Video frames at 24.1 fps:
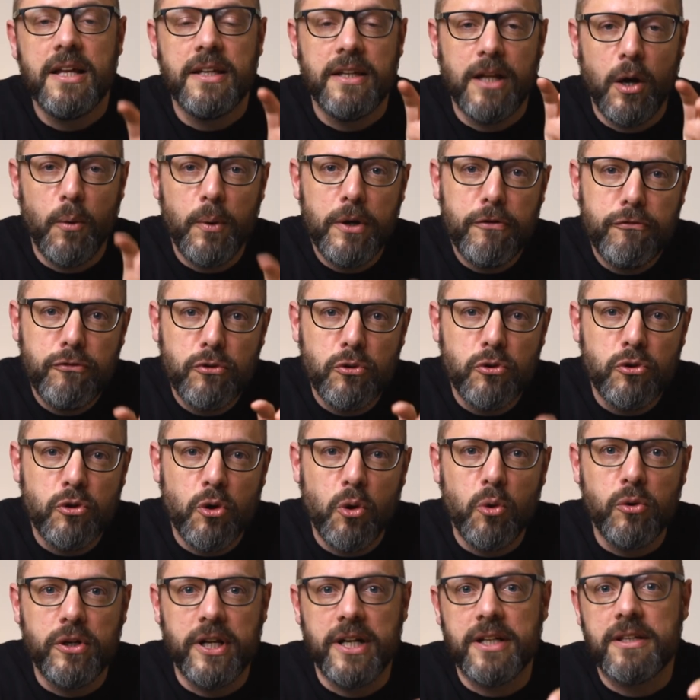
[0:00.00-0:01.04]
Now, if you
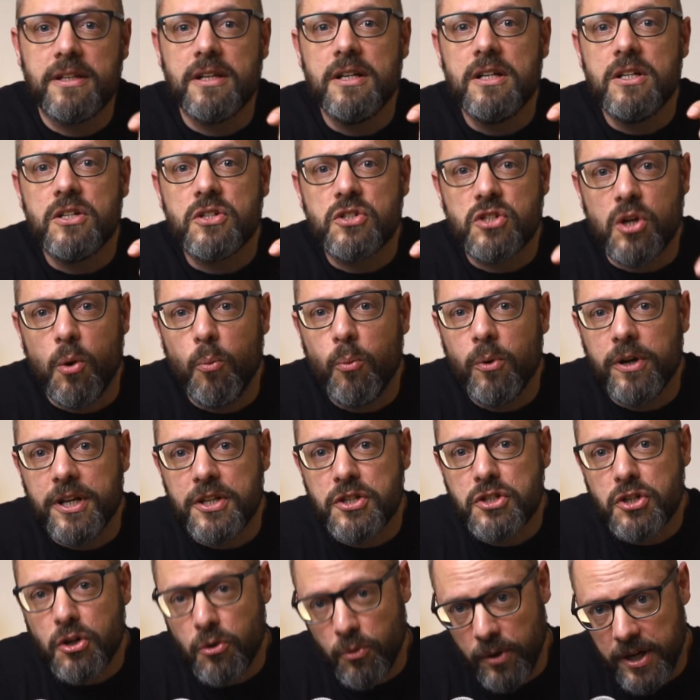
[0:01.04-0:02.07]
know that someone
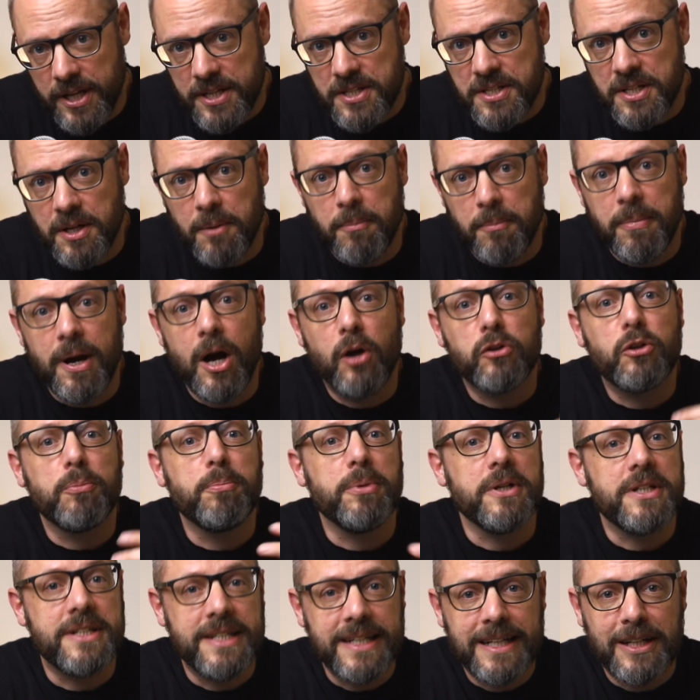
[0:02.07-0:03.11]
is crazy about a
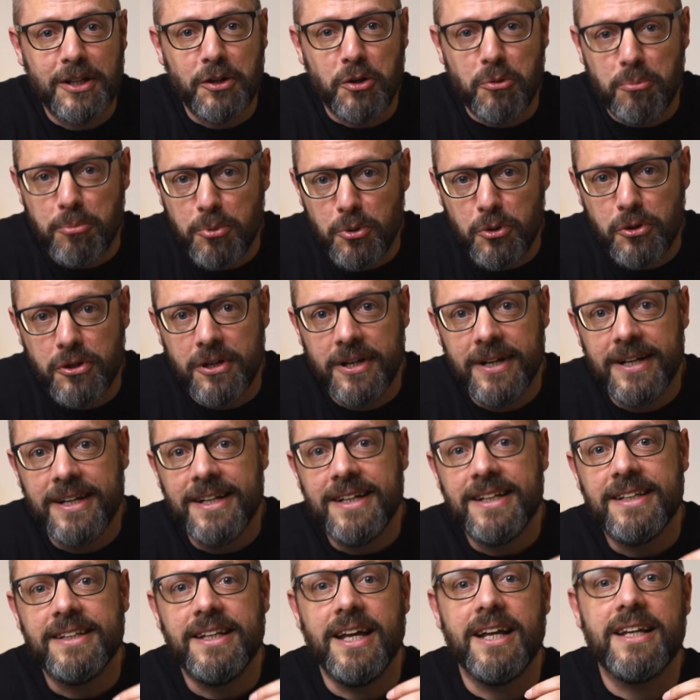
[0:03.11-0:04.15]
particular book,
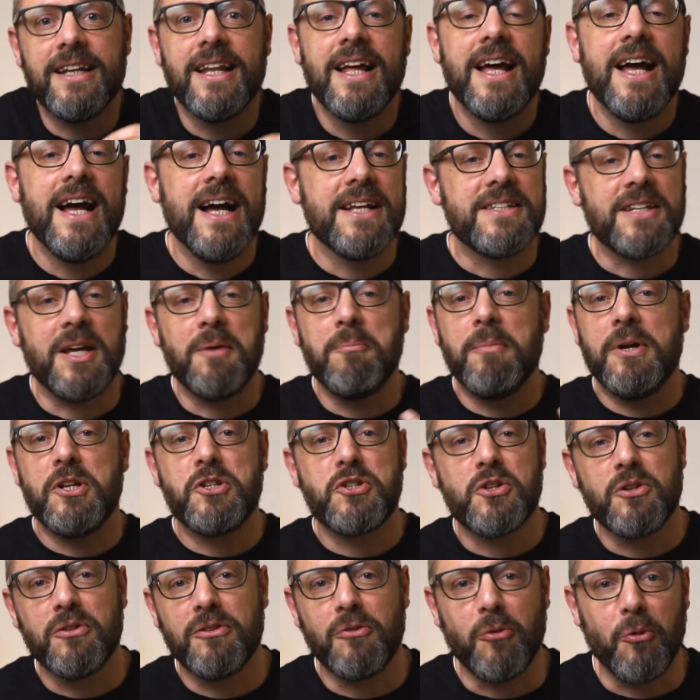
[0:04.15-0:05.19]
then, as I
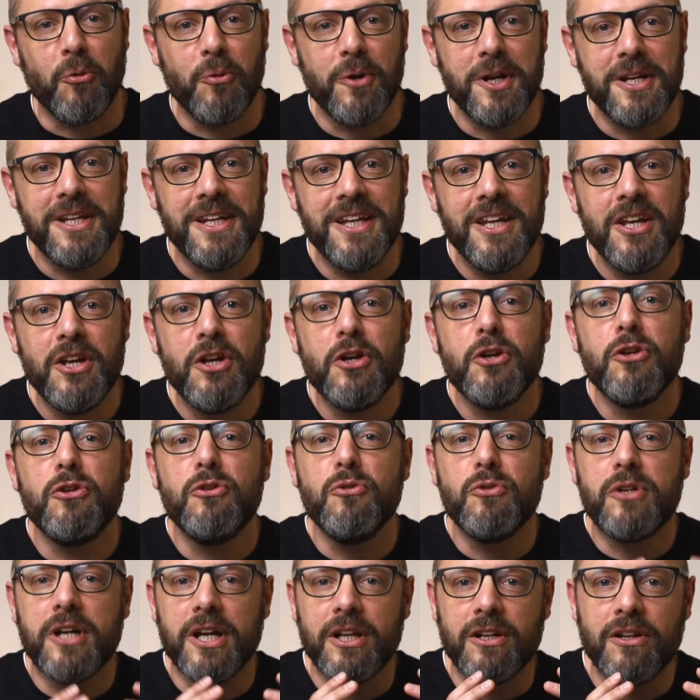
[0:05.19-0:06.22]
mentioned already,
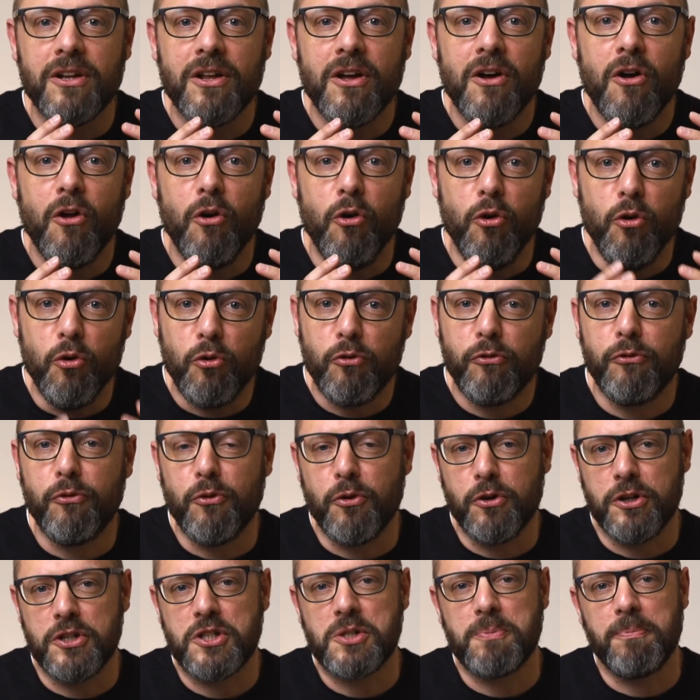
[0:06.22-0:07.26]
you can look
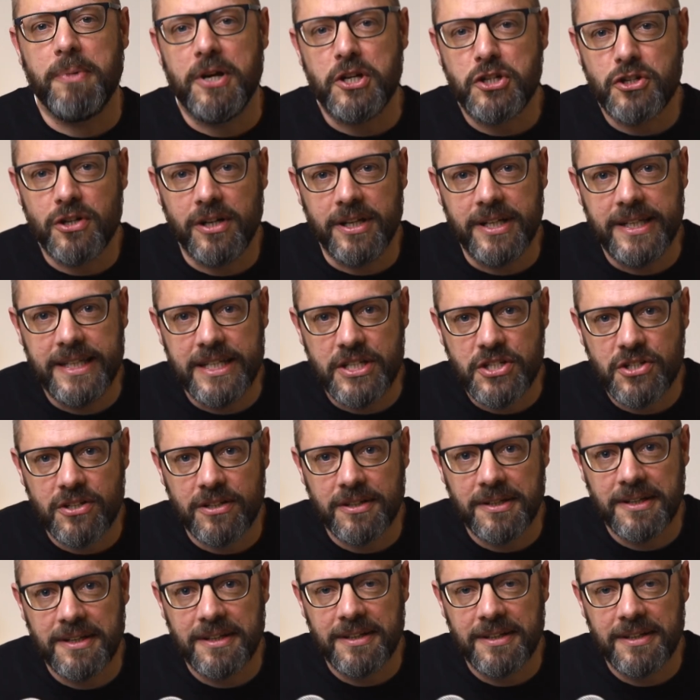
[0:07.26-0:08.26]
for a special edition,